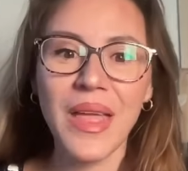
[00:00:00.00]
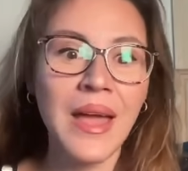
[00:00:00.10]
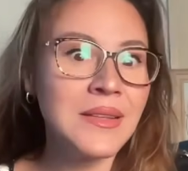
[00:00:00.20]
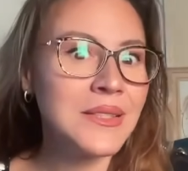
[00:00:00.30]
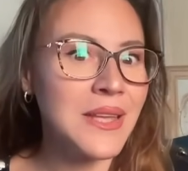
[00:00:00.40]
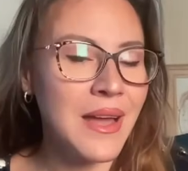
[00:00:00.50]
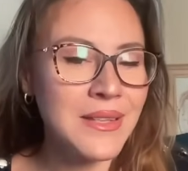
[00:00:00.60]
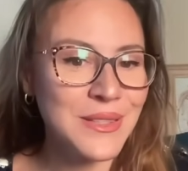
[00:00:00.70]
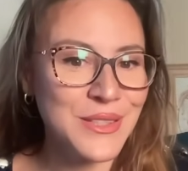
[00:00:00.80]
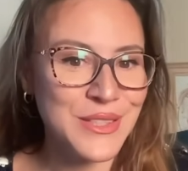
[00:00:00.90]
and
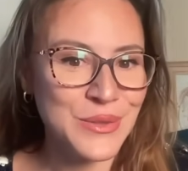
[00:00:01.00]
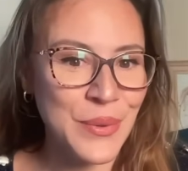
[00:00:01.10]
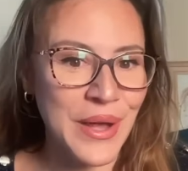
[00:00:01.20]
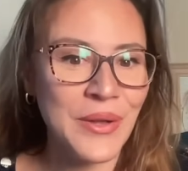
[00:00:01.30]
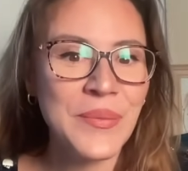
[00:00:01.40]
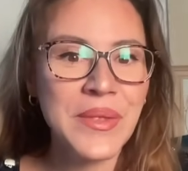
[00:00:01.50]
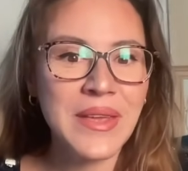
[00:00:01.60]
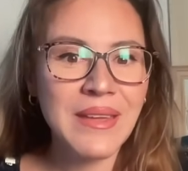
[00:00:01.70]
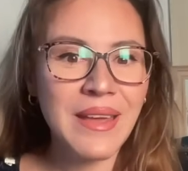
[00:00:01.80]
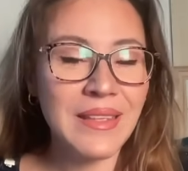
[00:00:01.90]
scientists as well.
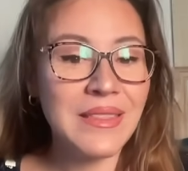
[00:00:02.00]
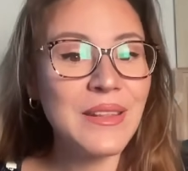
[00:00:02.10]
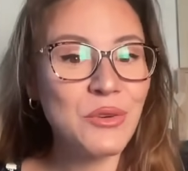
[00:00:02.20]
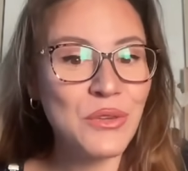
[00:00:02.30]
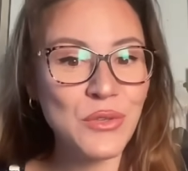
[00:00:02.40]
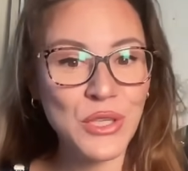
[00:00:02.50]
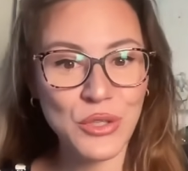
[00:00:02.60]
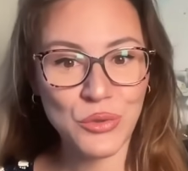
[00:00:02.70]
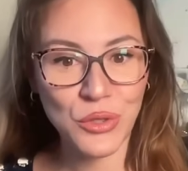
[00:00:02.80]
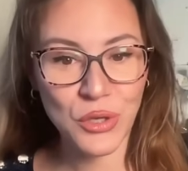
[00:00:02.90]
And then I'll give you the
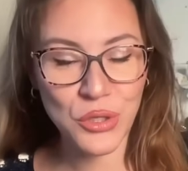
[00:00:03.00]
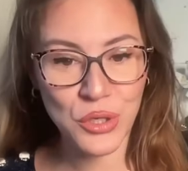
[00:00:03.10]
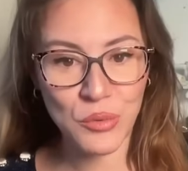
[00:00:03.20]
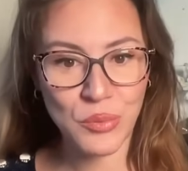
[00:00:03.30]
astrological